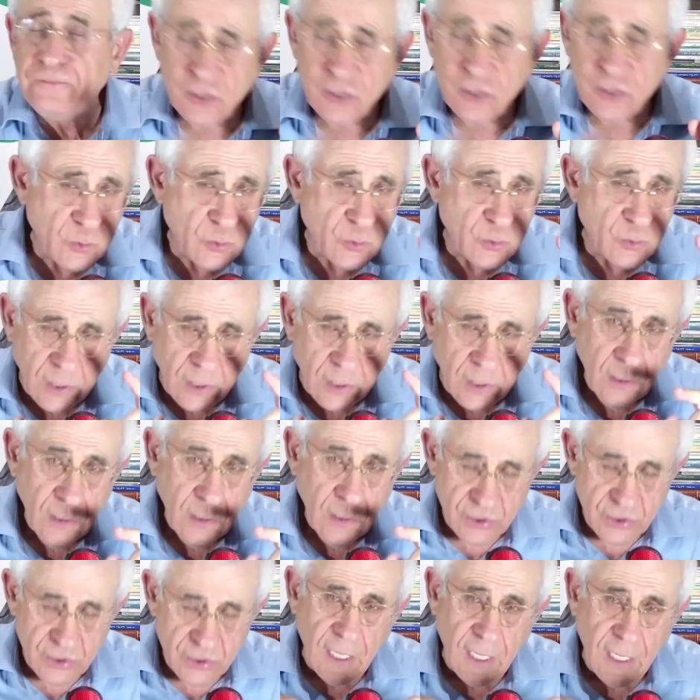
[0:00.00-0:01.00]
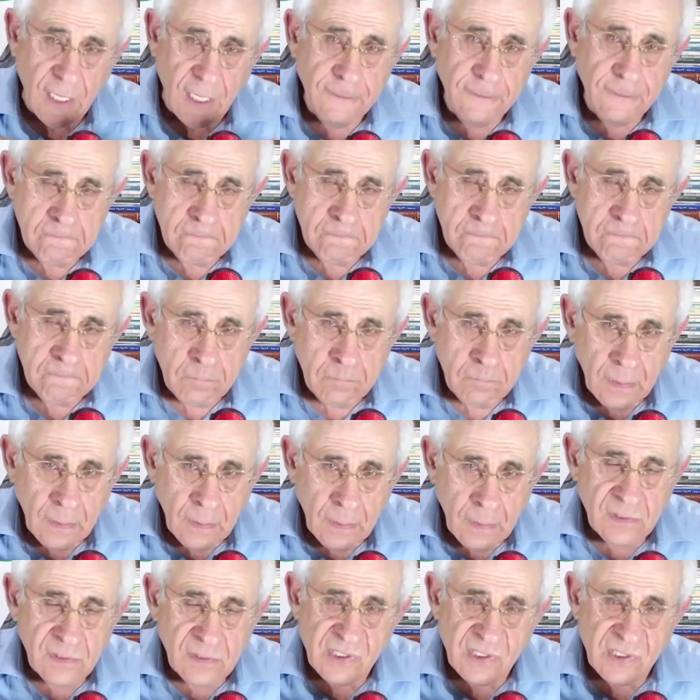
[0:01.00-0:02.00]
which I
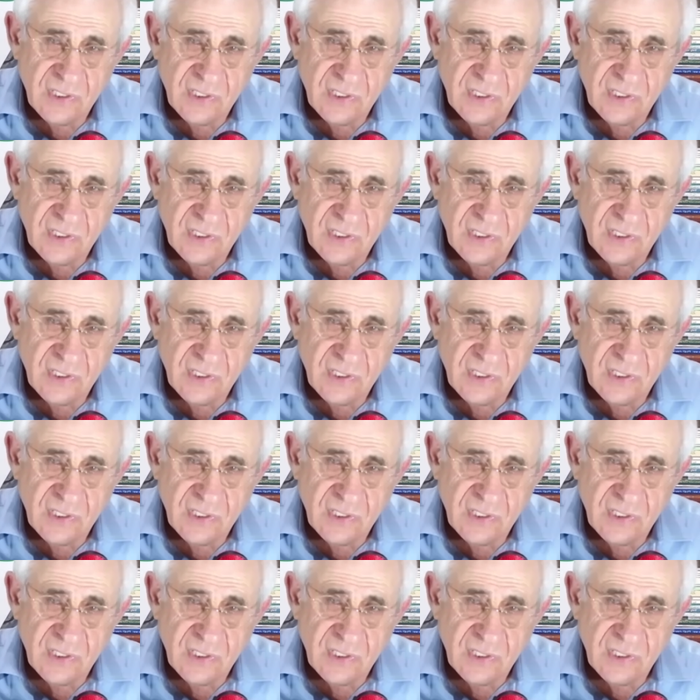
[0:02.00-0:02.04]
described,